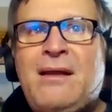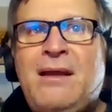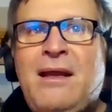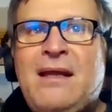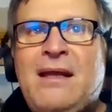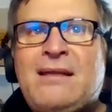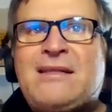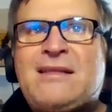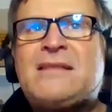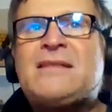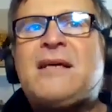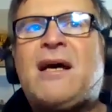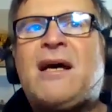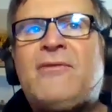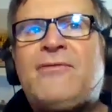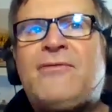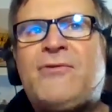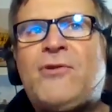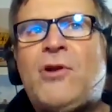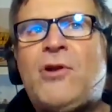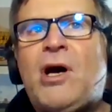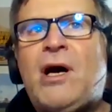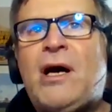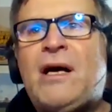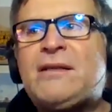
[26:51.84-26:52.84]
It's a tough
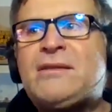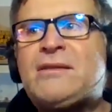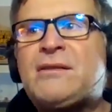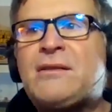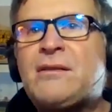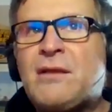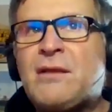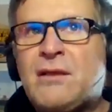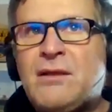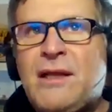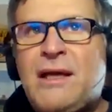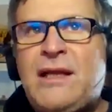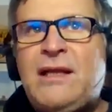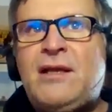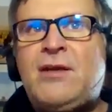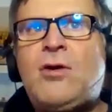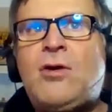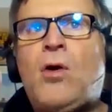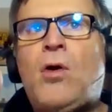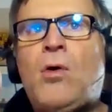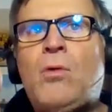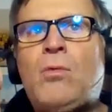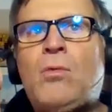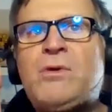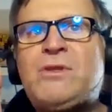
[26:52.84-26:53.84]
loss. The late
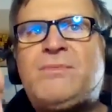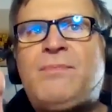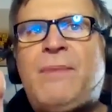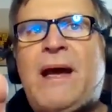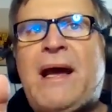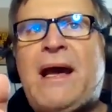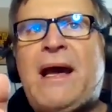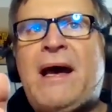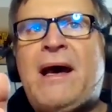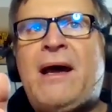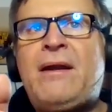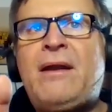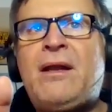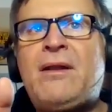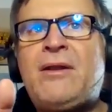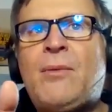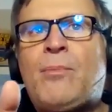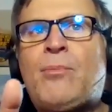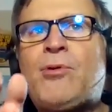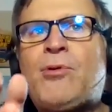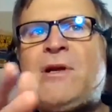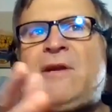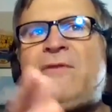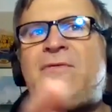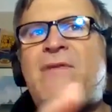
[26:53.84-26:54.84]
goal was bad. The
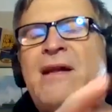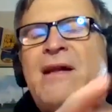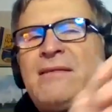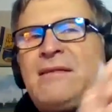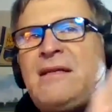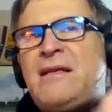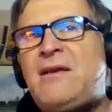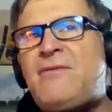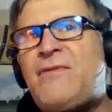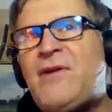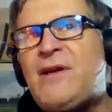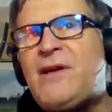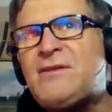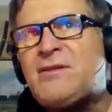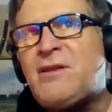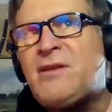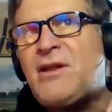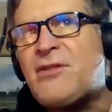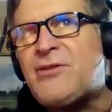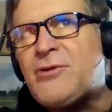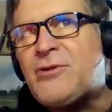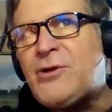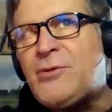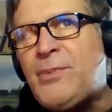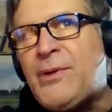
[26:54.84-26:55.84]
prevent defense in the
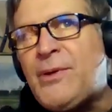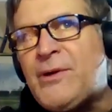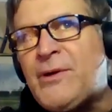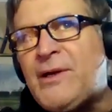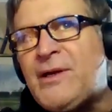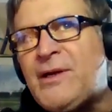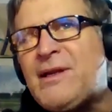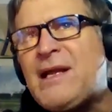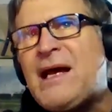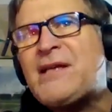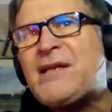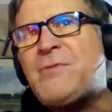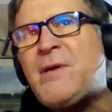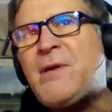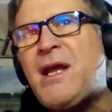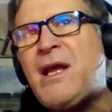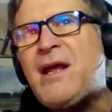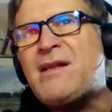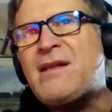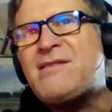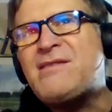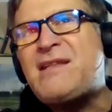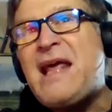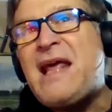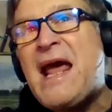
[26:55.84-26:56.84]
third period last week
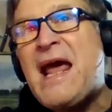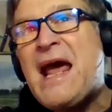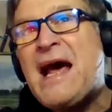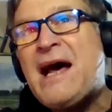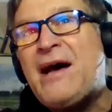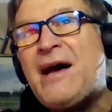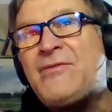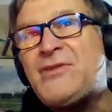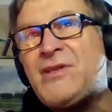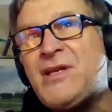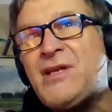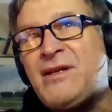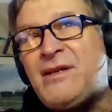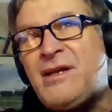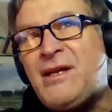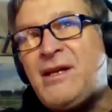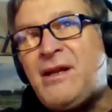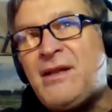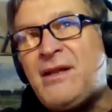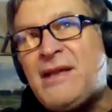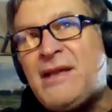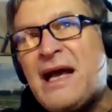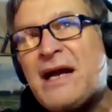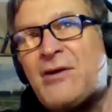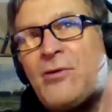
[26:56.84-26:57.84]
against the Abs, and
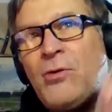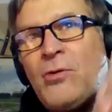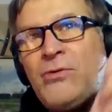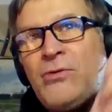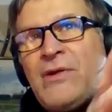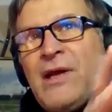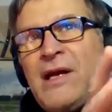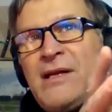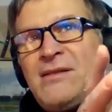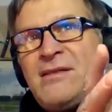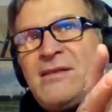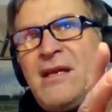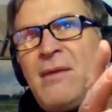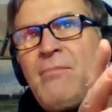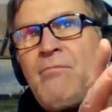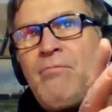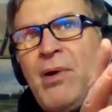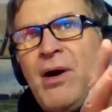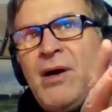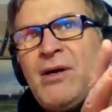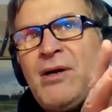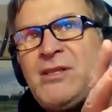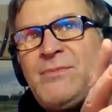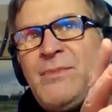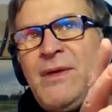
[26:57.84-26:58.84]
then that Golden Knights game
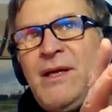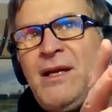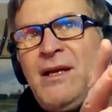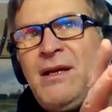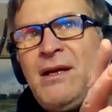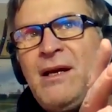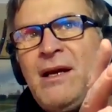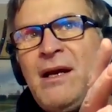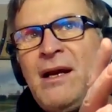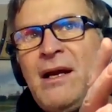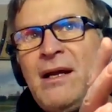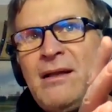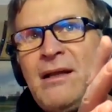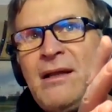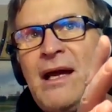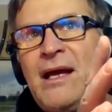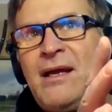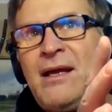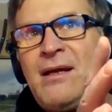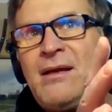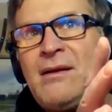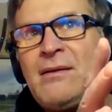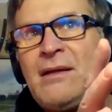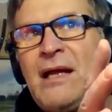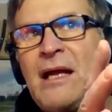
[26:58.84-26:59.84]
bugs me.
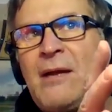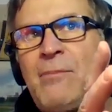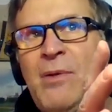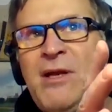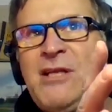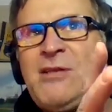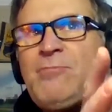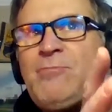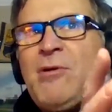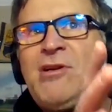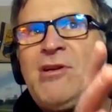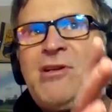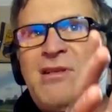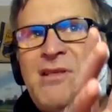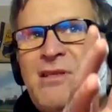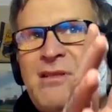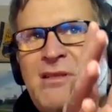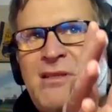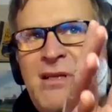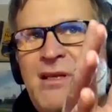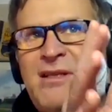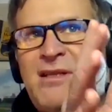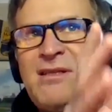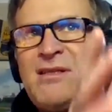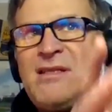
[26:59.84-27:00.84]
Like like Pittsburgh
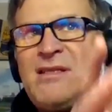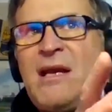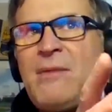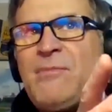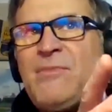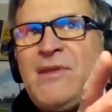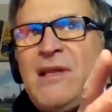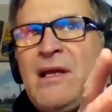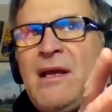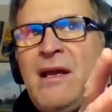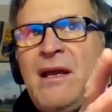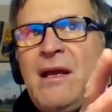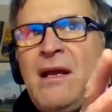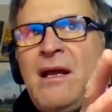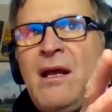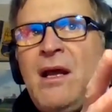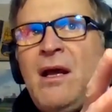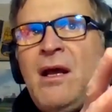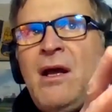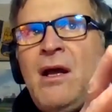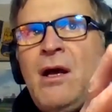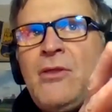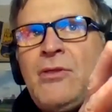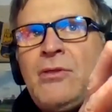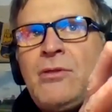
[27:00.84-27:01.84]
did the same thing
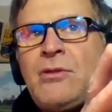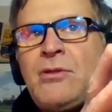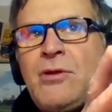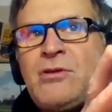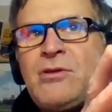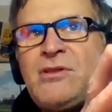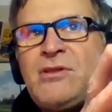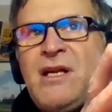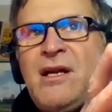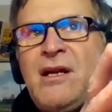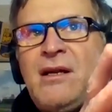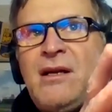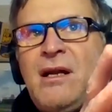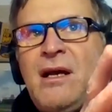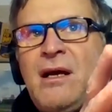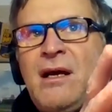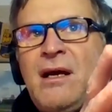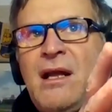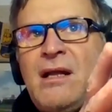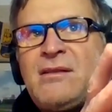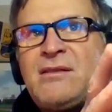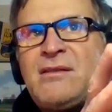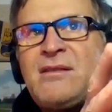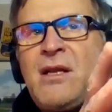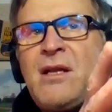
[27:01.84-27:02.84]
Thursday night
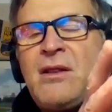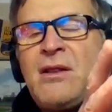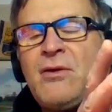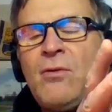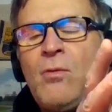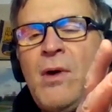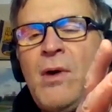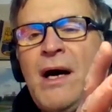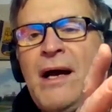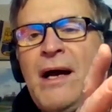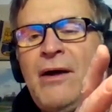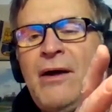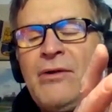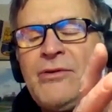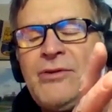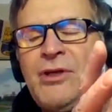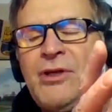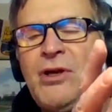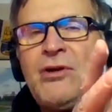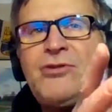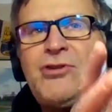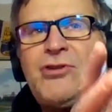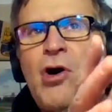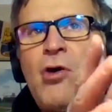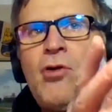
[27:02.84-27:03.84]
against Wild. You
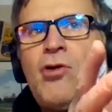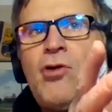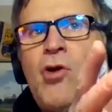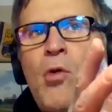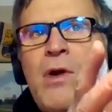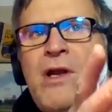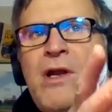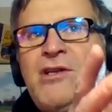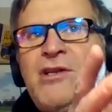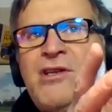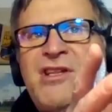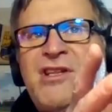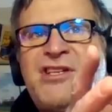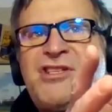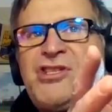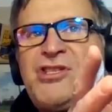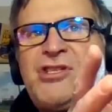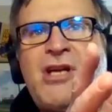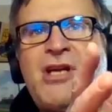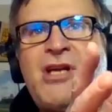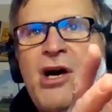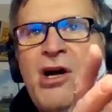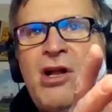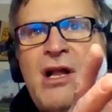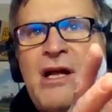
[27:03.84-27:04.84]
know, don't go into this
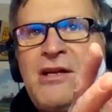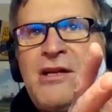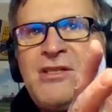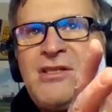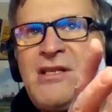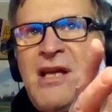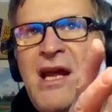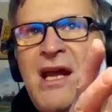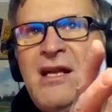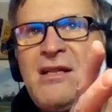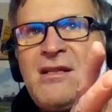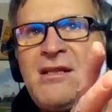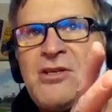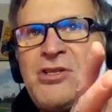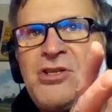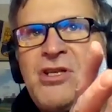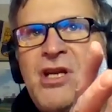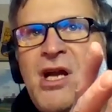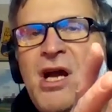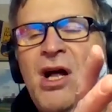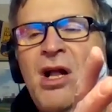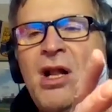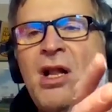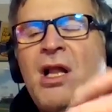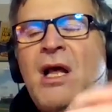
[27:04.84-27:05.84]
shell. I just hate the
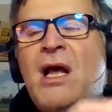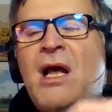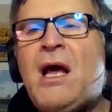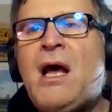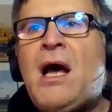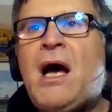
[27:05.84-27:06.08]
shell.